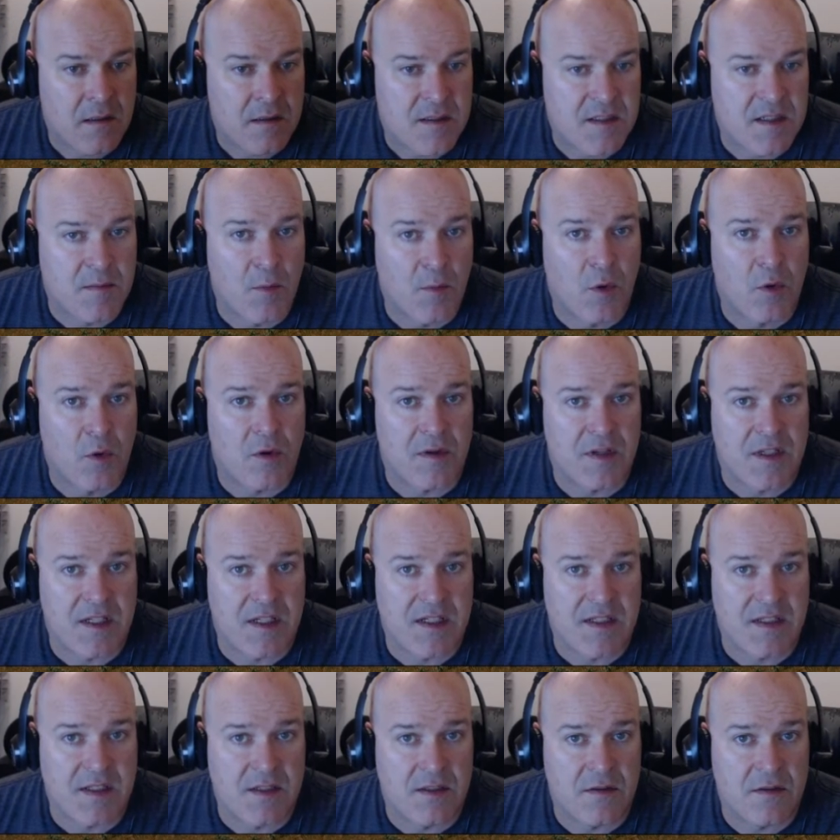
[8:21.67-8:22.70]
some more of
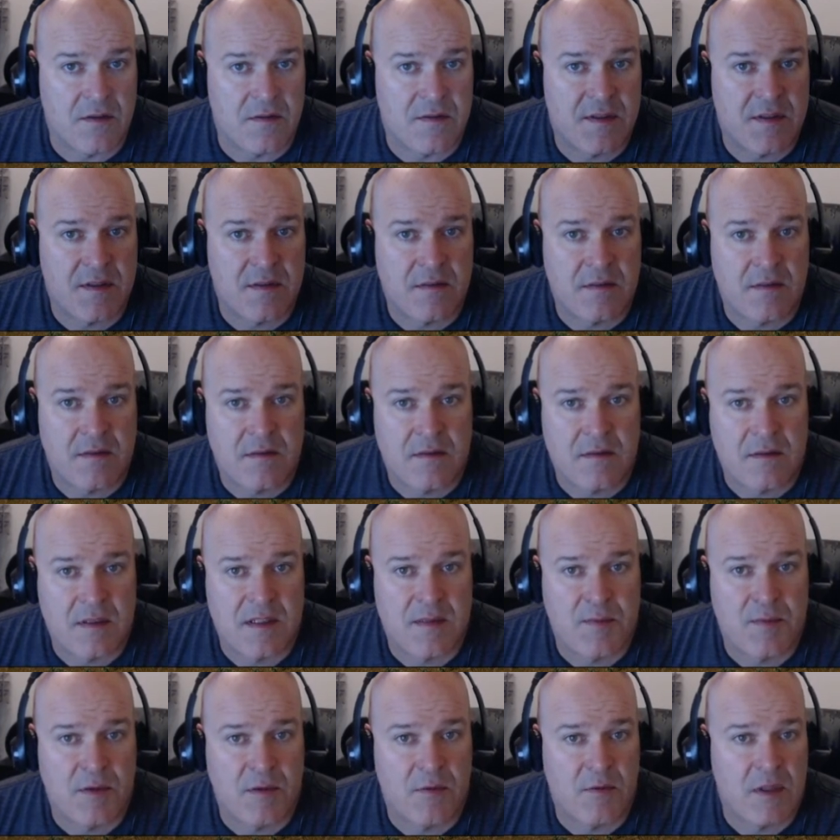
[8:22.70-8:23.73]
these dudes.
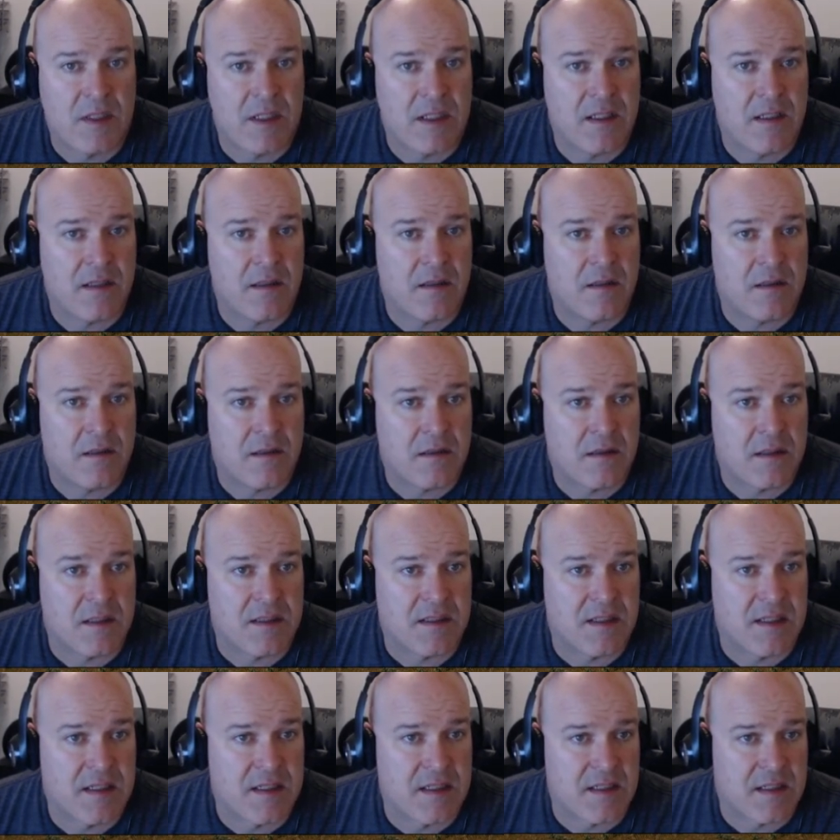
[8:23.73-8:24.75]
Let's put one in,
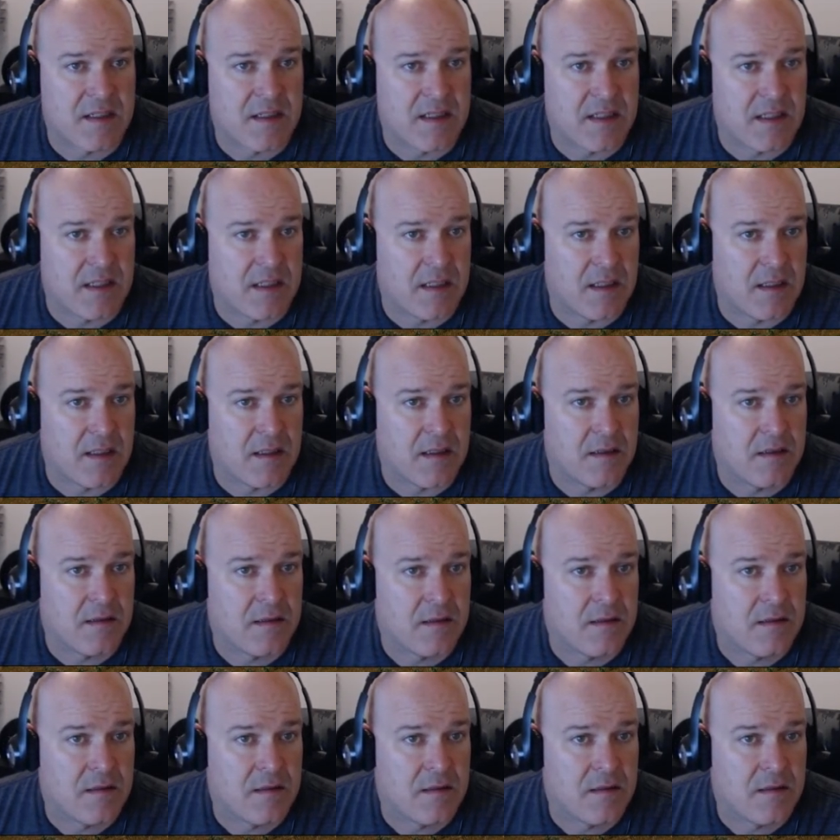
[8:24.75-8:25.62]
because this is the